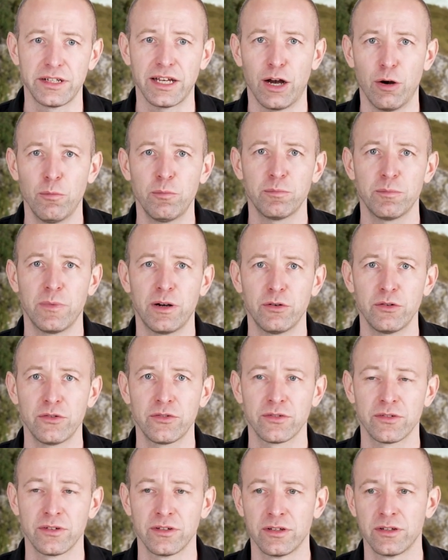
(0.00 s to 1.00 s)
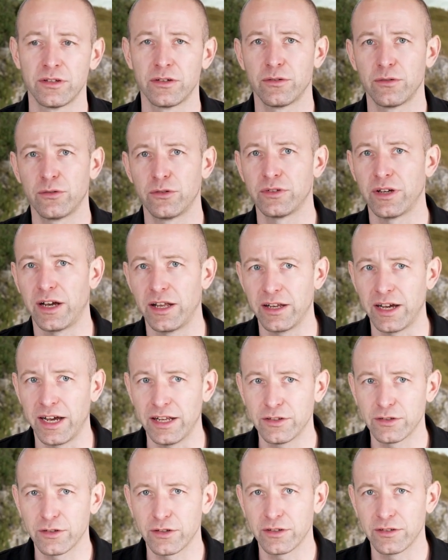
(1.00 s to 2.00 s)
This is basically the main
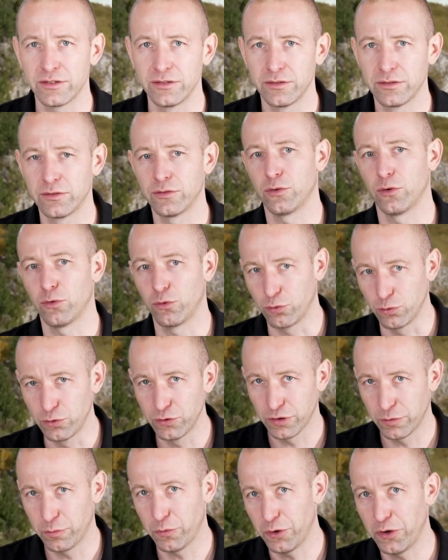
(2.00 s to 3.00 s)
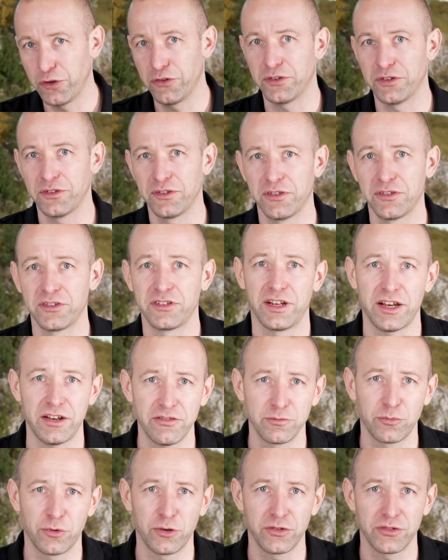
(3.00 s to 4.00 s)
mouse, and all the others represent
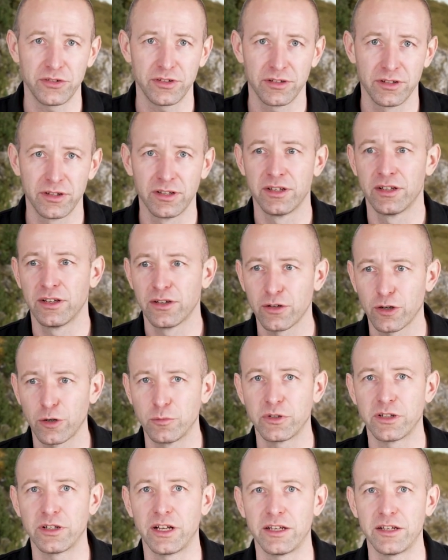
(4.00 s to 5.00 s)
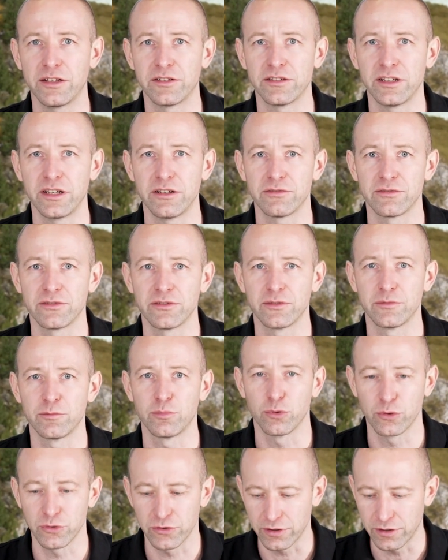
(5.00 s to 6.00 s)
sub-mice or slave mice, and are
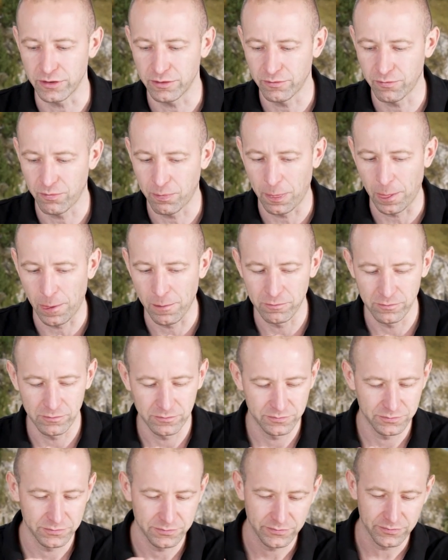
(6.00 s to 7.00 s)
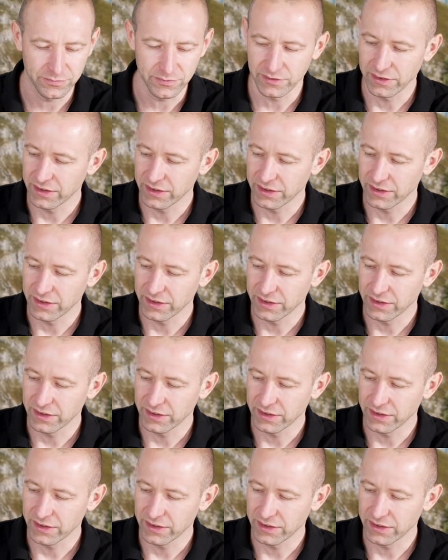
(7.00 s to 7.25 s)
connected at the slave connector.